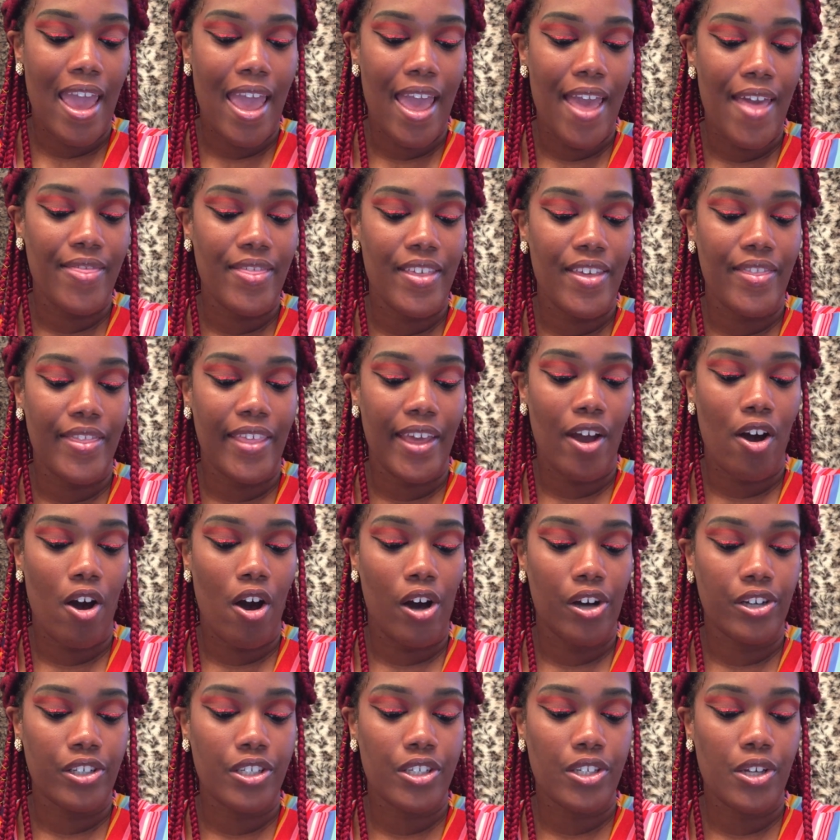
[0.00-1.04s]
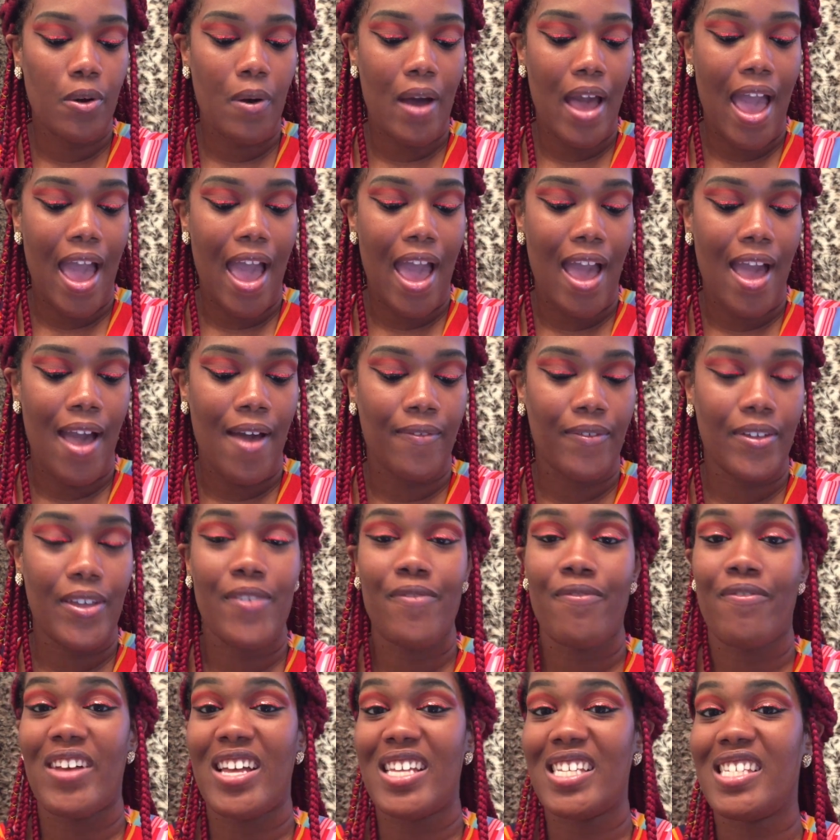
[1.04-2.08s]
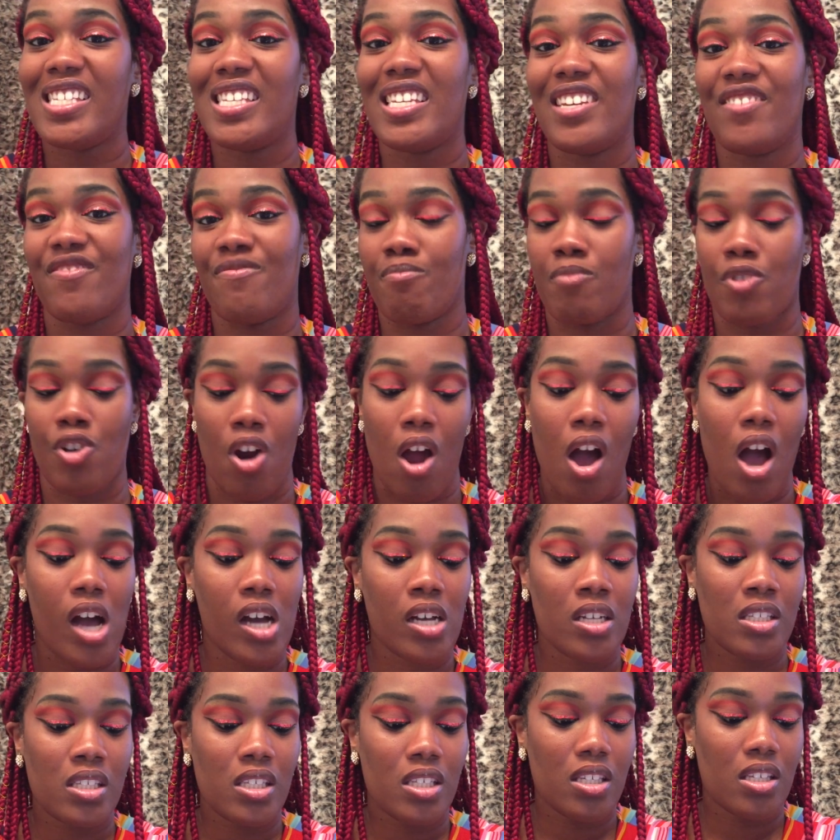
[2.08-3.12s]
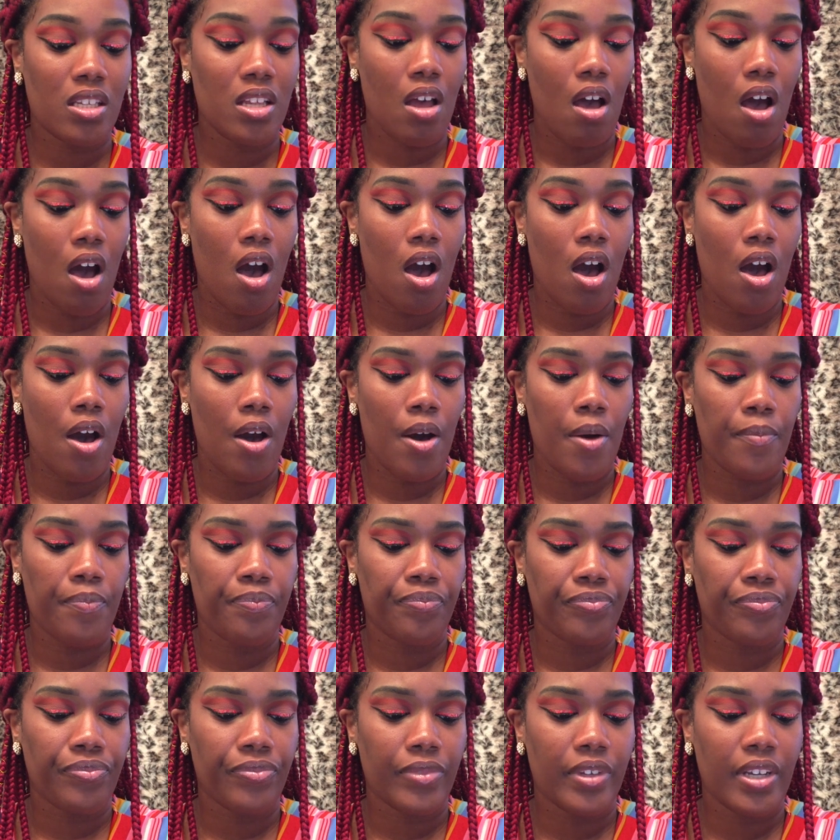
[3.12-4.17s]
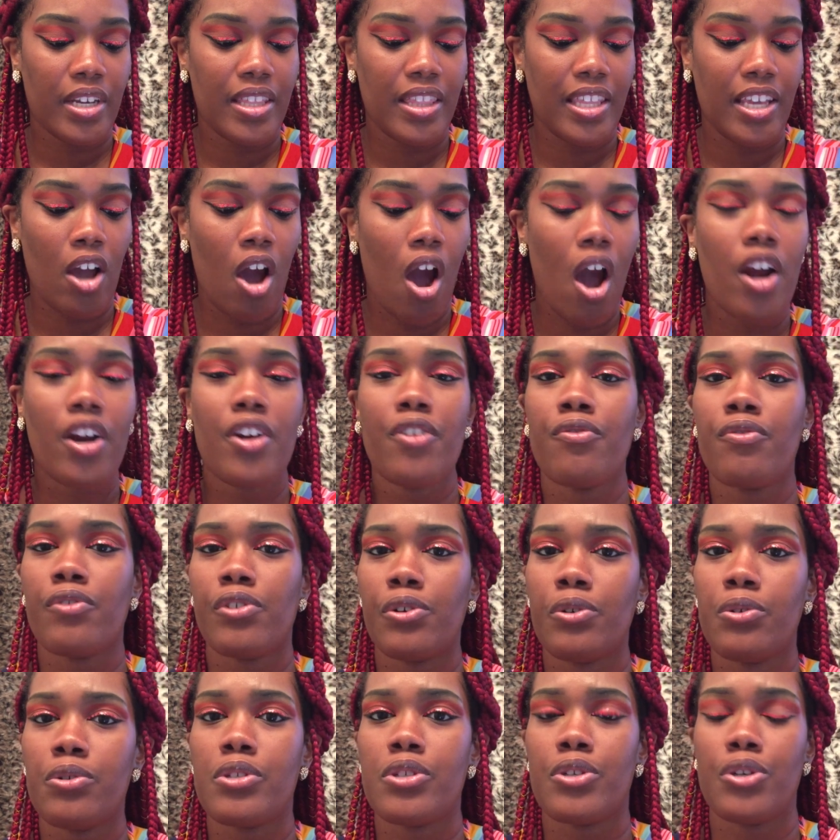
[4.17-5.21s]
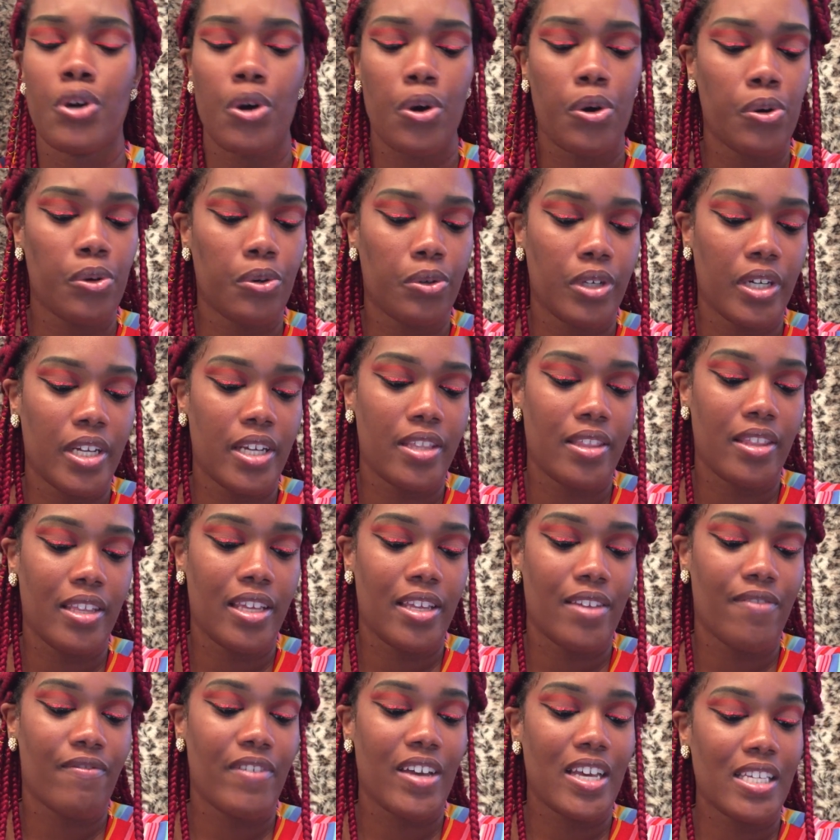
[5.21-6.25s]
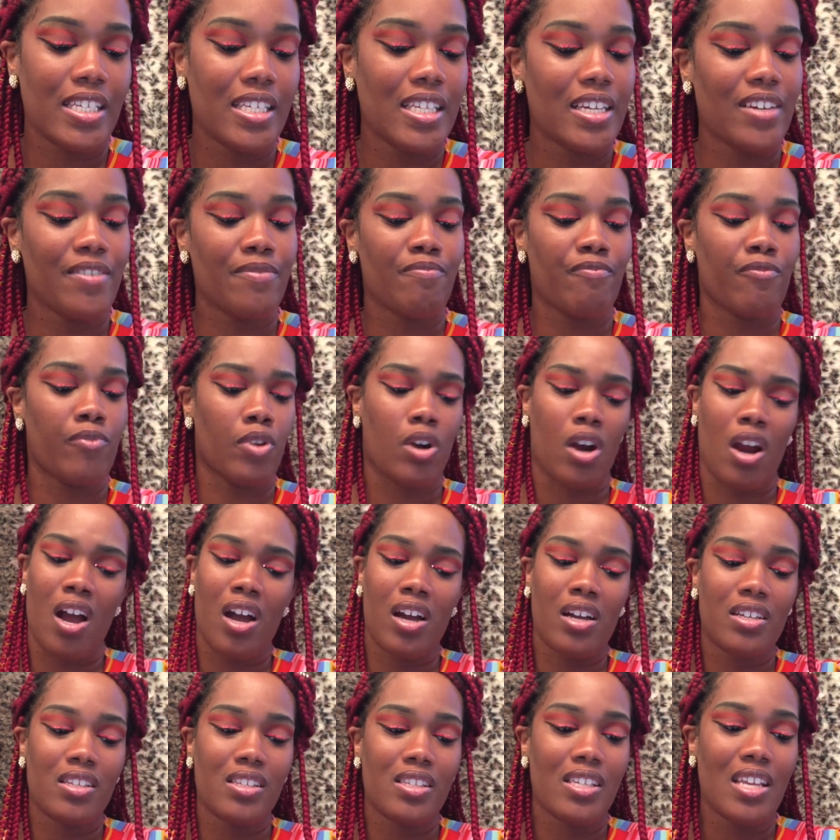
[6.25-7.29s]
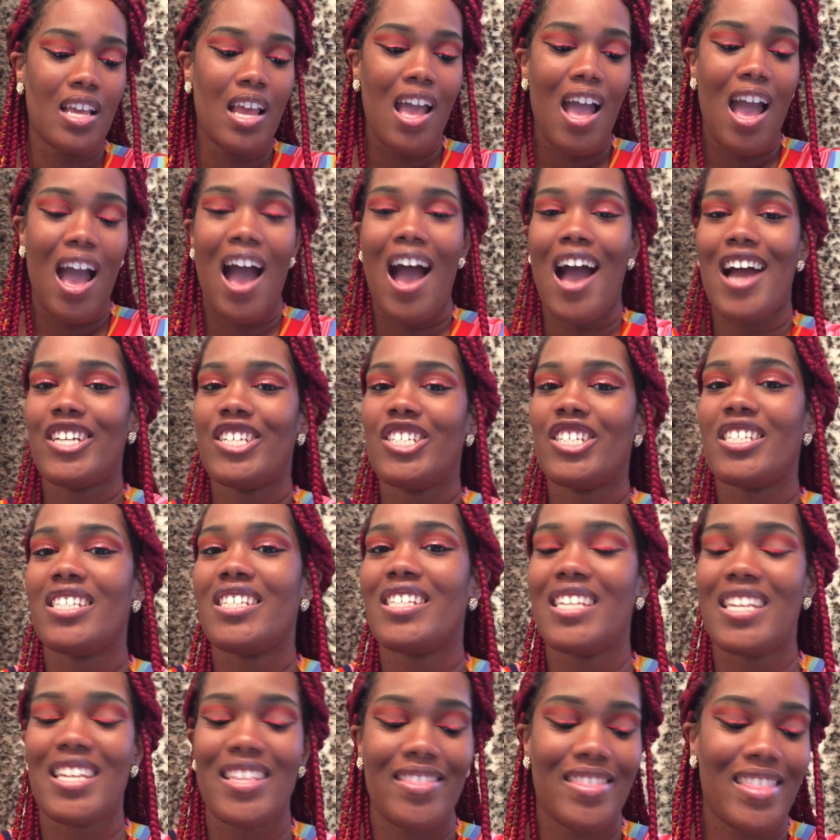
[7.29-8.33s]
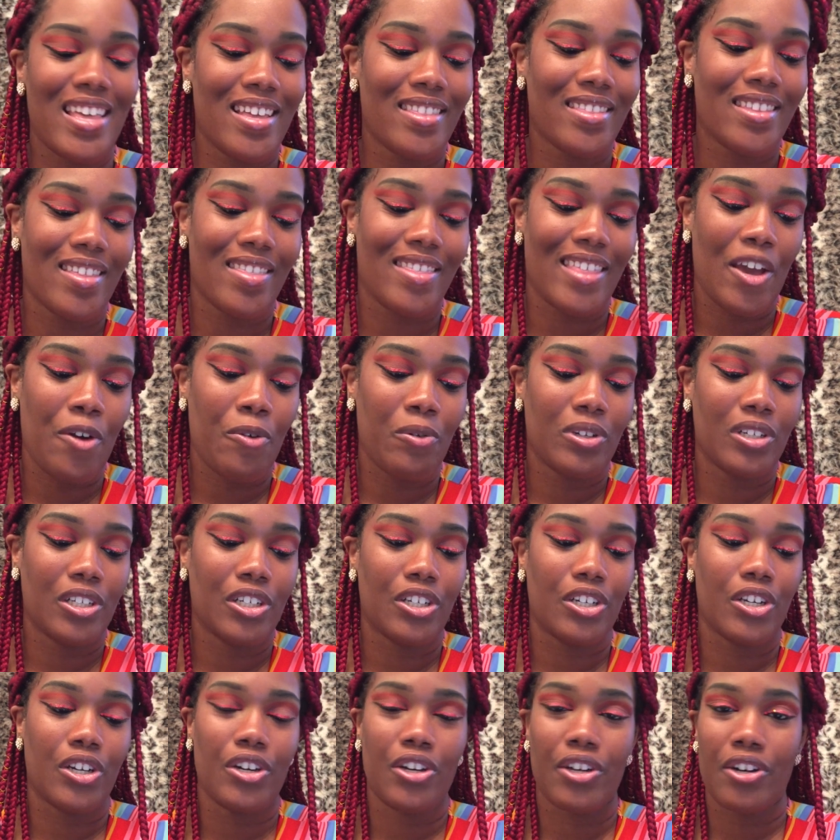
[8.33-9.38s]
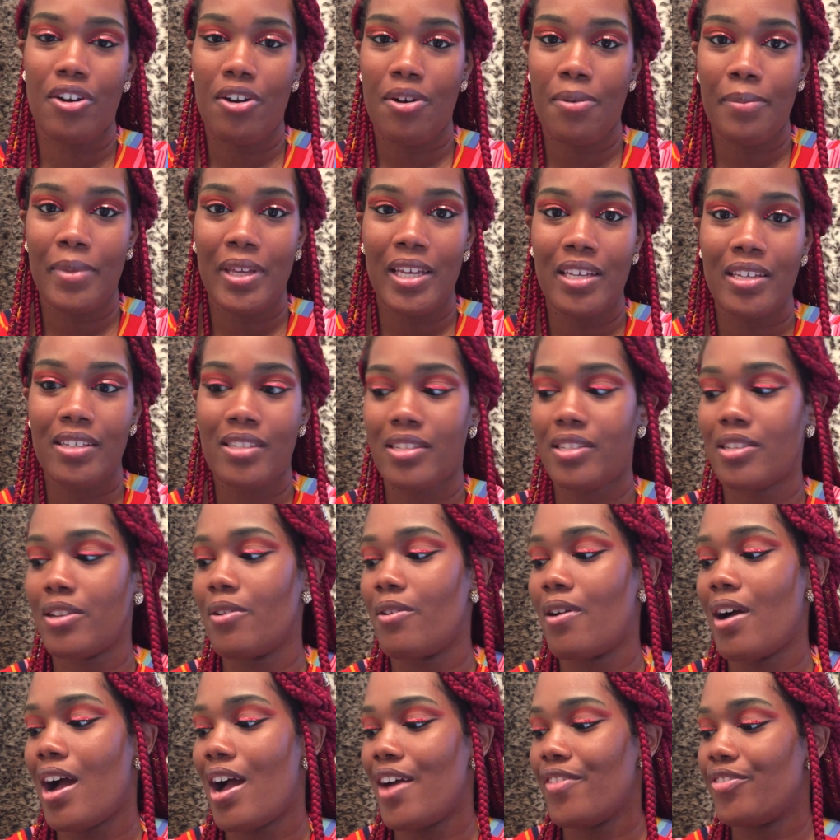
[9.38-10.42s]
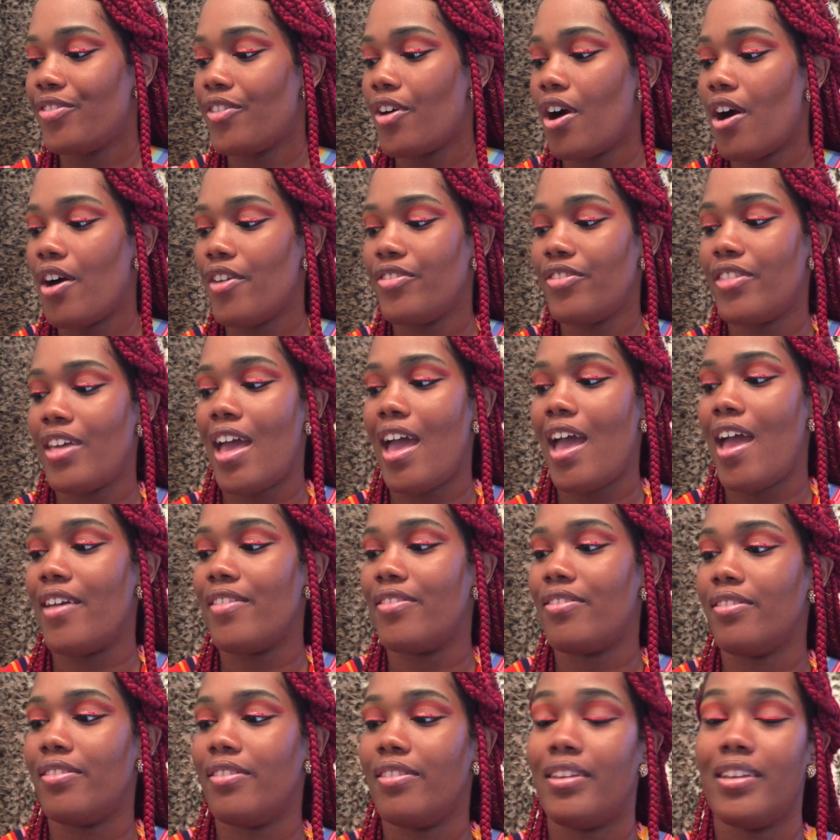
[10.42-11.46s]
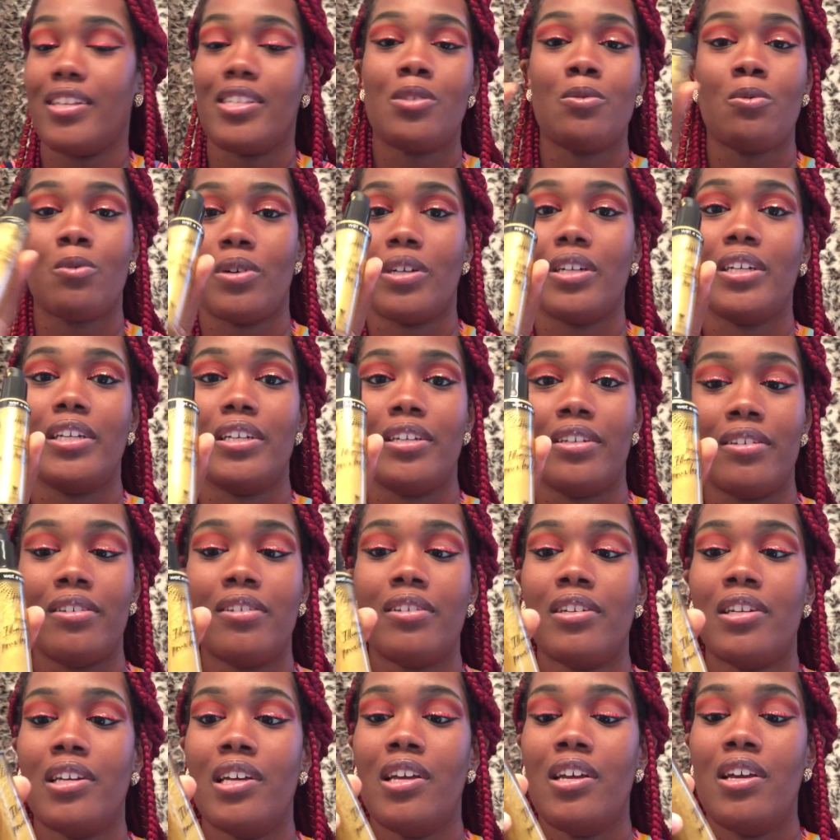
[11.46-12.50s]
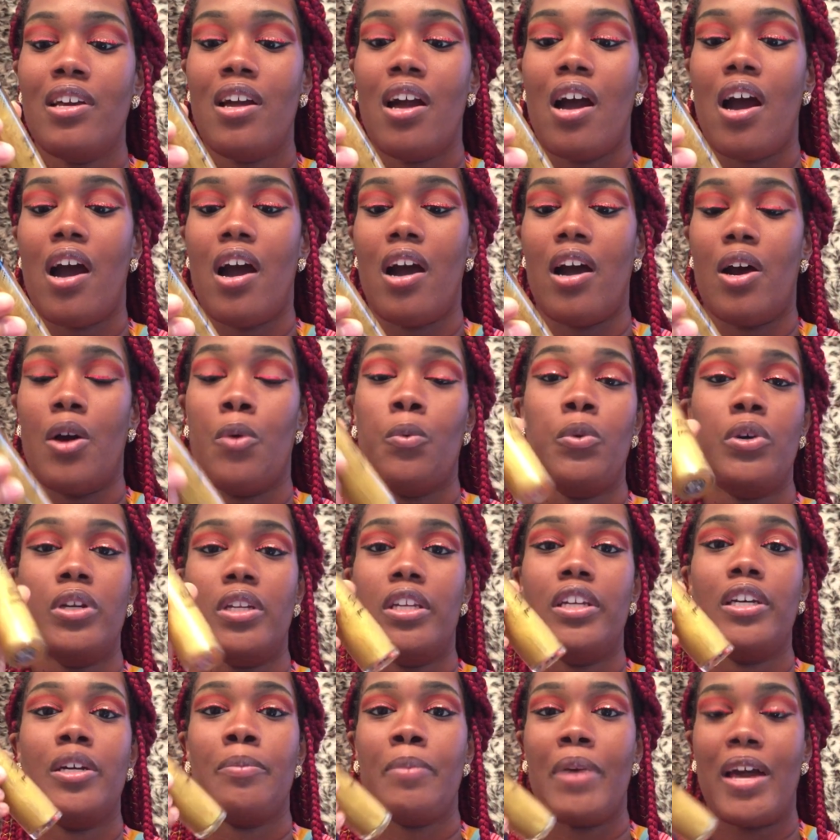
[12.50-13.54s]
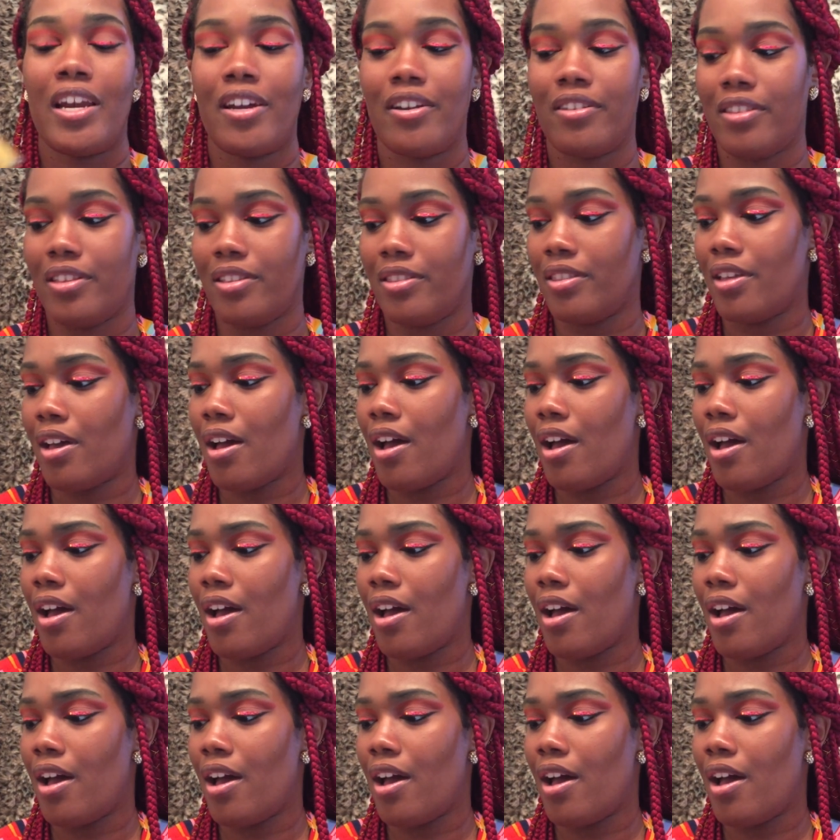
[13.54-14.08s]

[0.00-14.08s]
And then they also have Invested in Bronze. Um, the Heart of Rose Gold and the Invested in Bronze, I just didn't think that they would look good on me. So I thought that this one um, would look better than